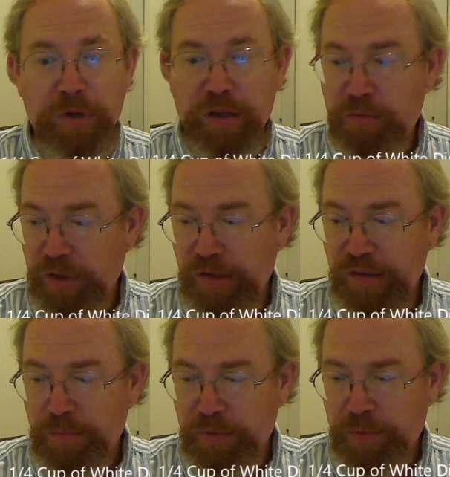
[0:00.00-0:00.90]
It's really
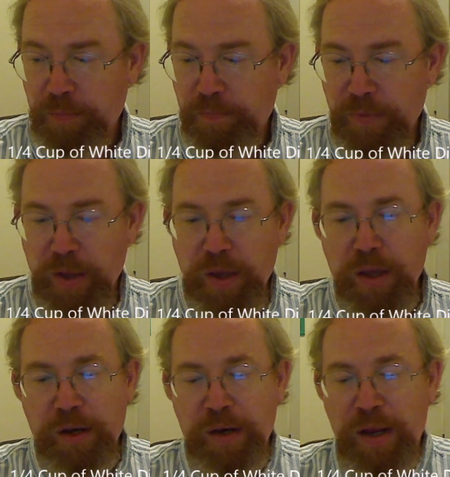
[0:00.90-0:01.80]
simple.
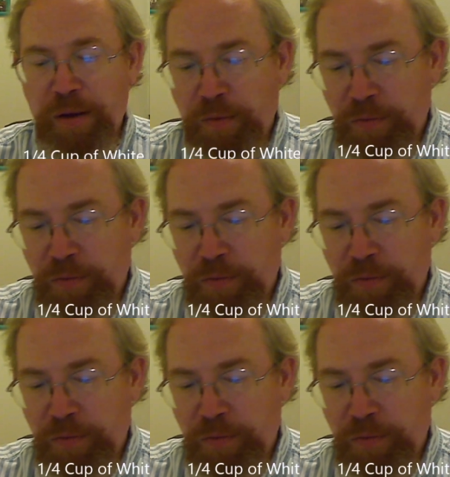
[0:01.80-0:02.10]
Now,